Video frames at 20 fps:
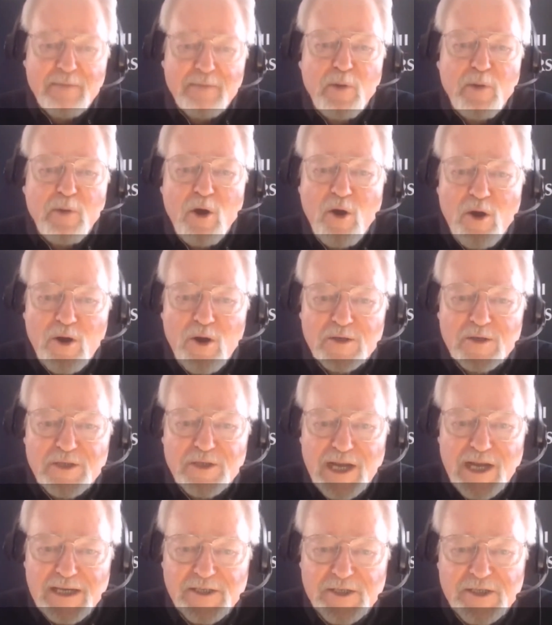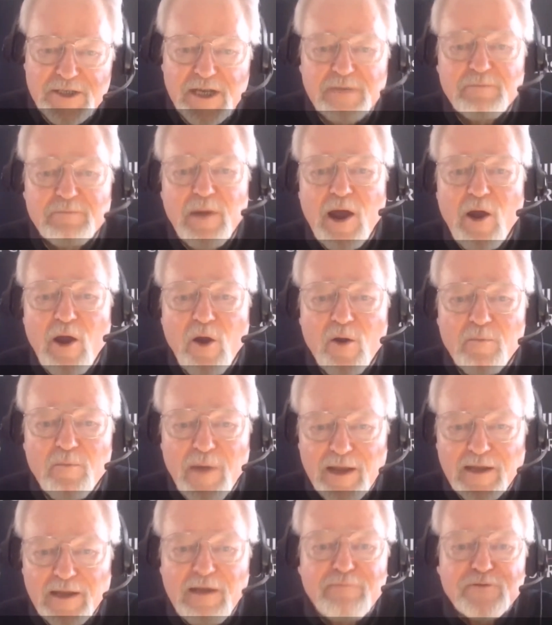pause, I stick
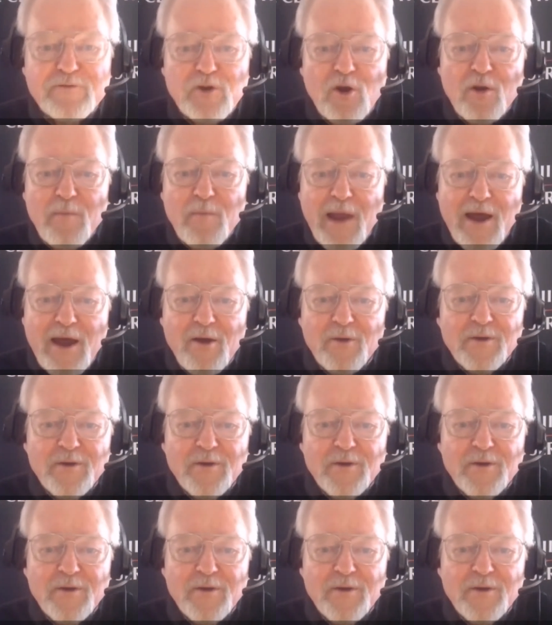my left arm out,